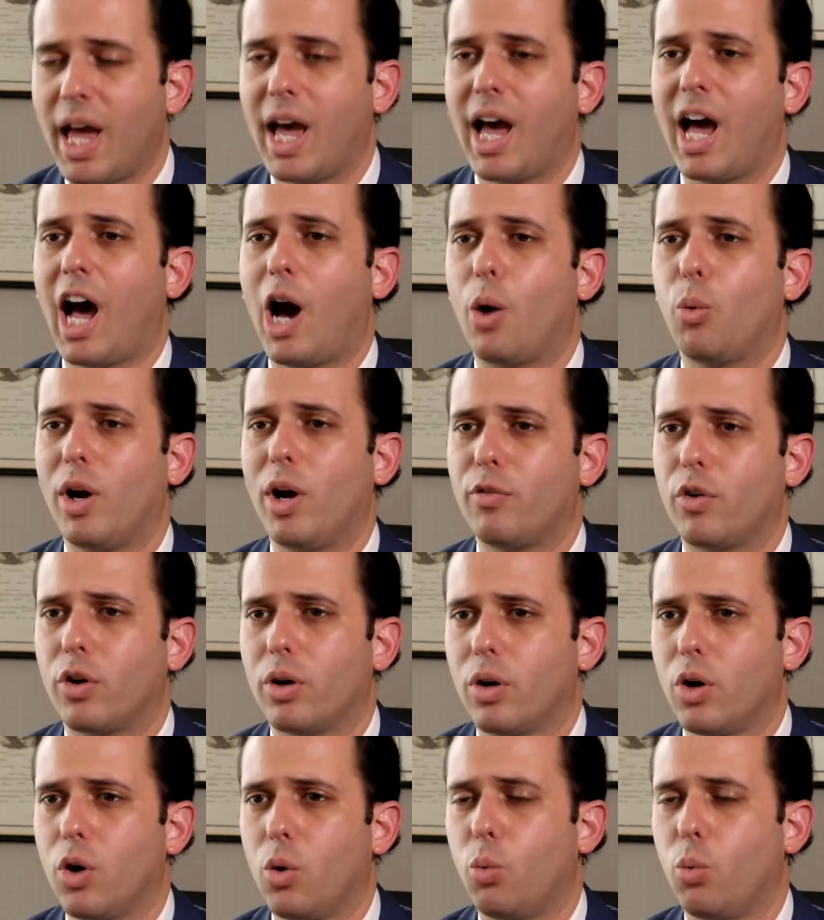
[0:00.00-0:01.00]
However,
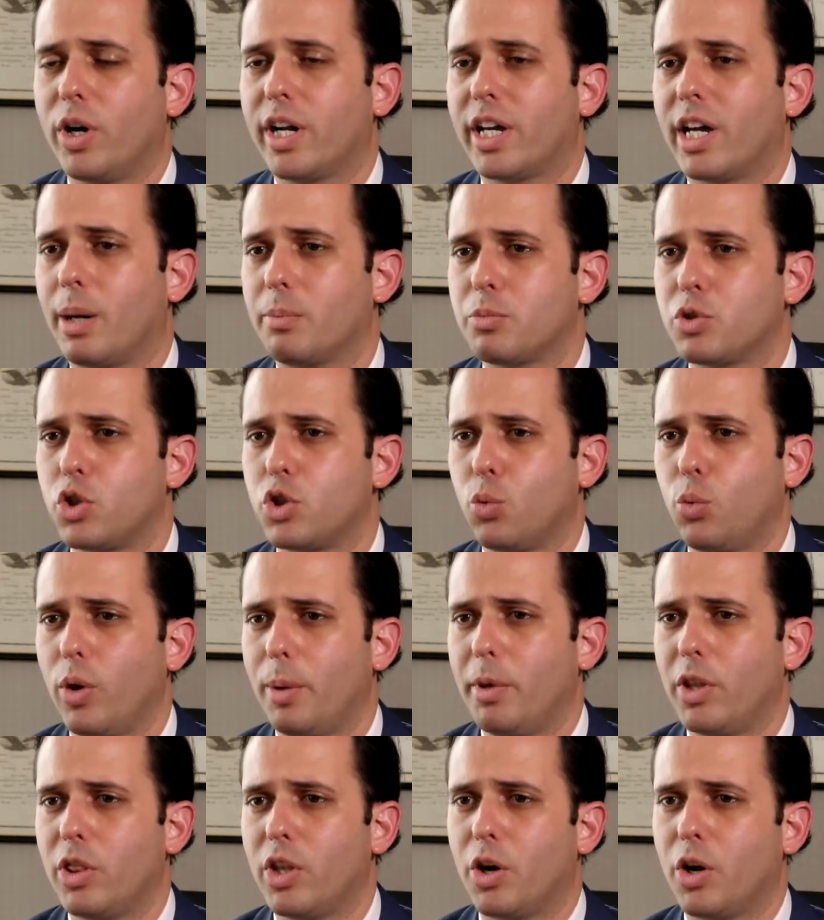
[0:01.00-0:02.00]
when it comes to
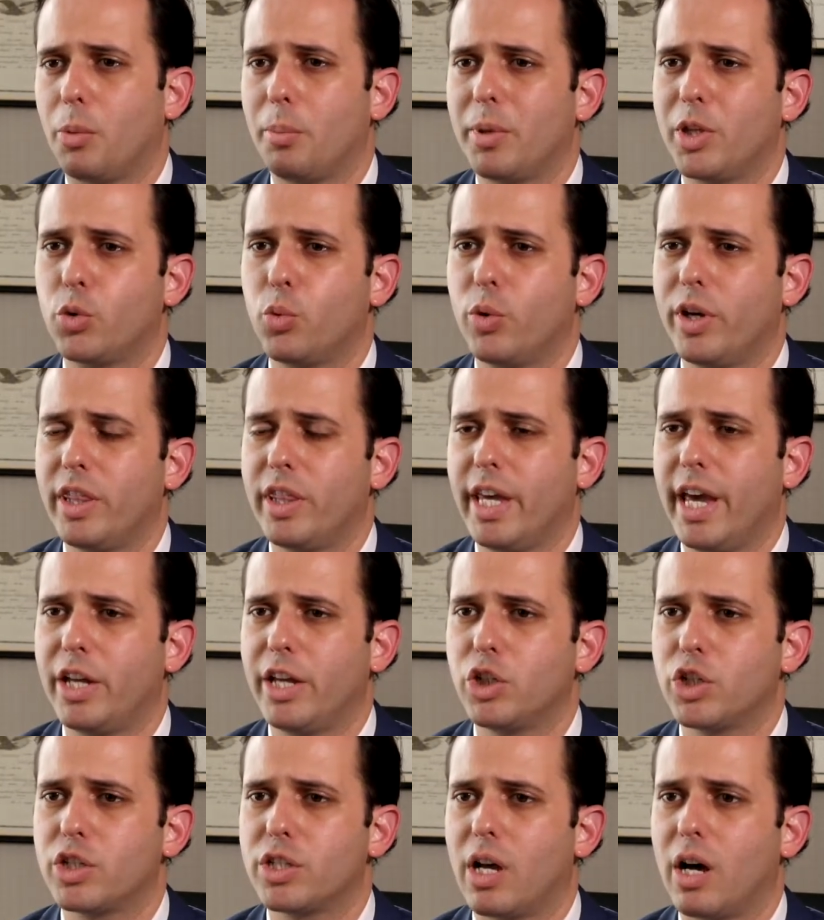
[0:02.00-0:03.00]
women that are between the
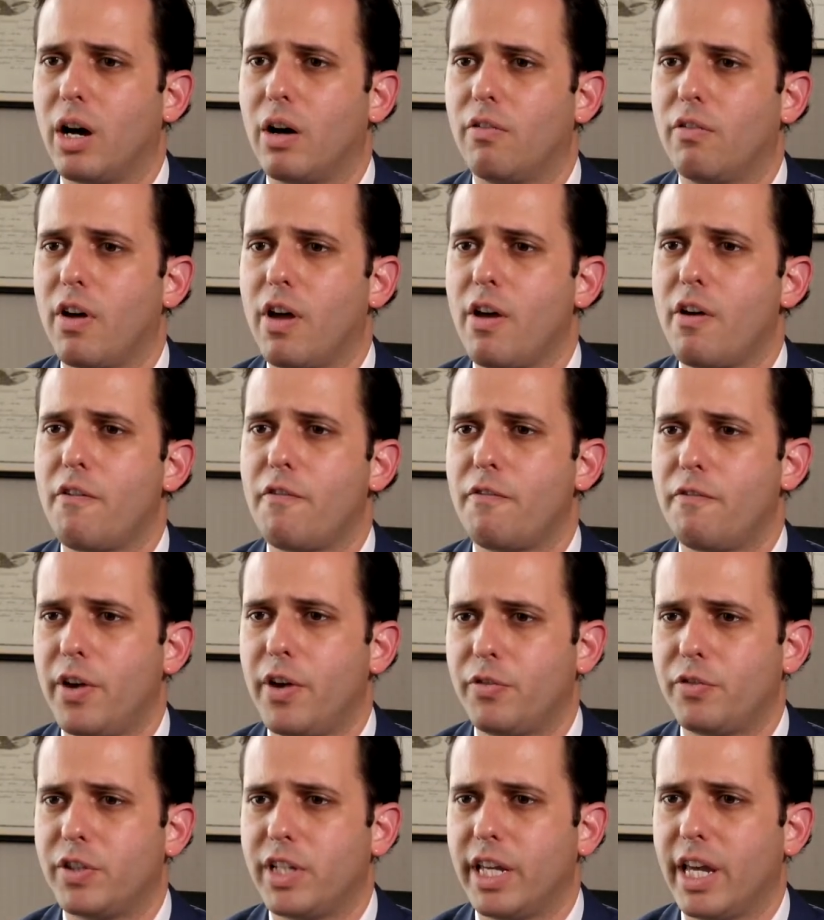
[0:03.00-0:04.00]
ages of
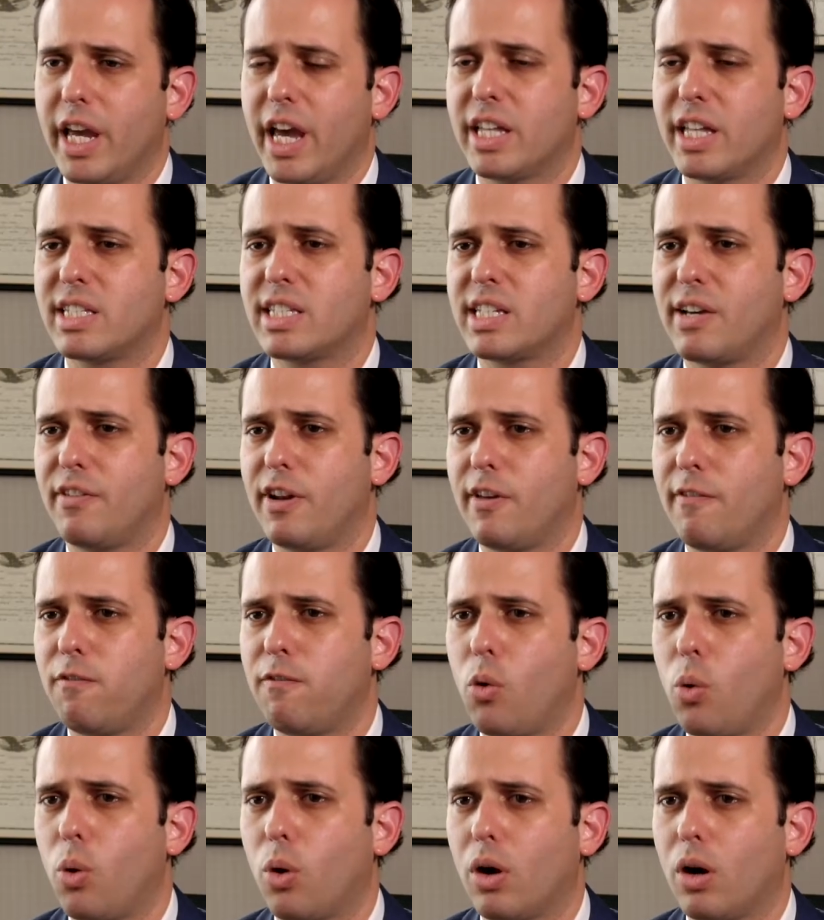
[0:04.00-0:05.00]
50 and
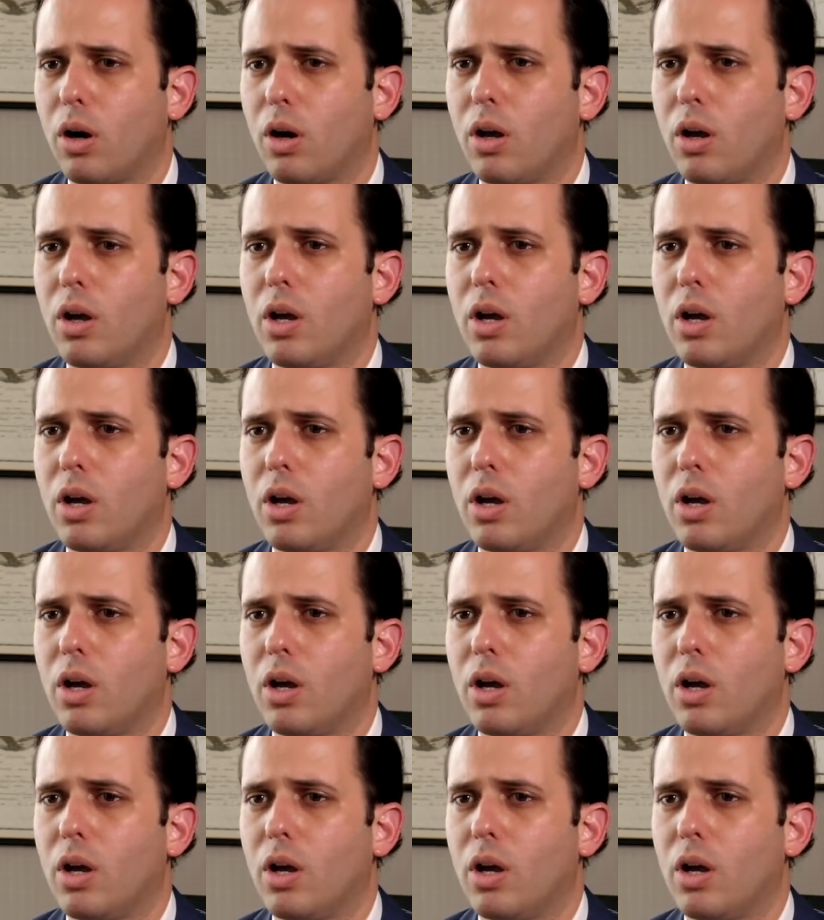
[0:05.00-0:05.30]
74,